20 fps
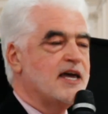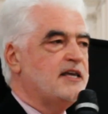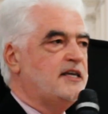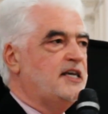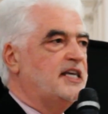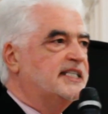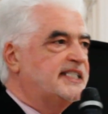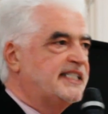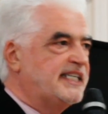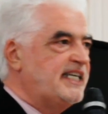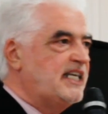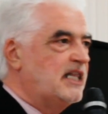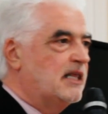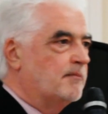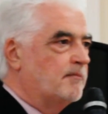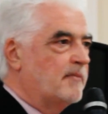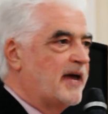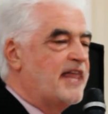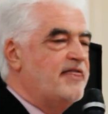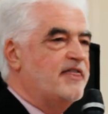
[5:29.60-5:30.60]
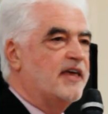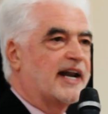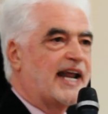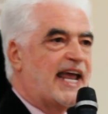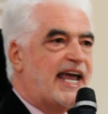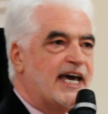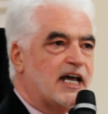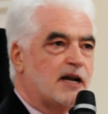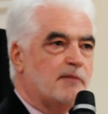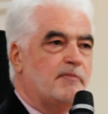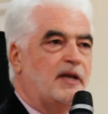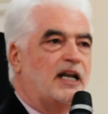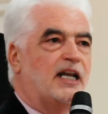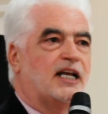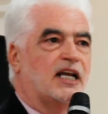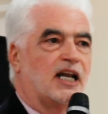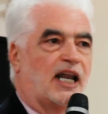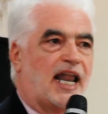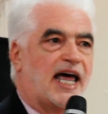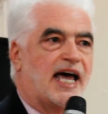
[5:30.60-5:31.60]
you see them in their
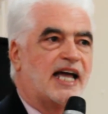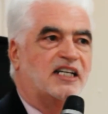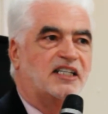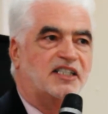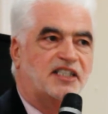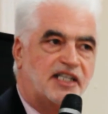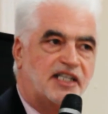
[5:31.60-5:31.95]
ermine-clad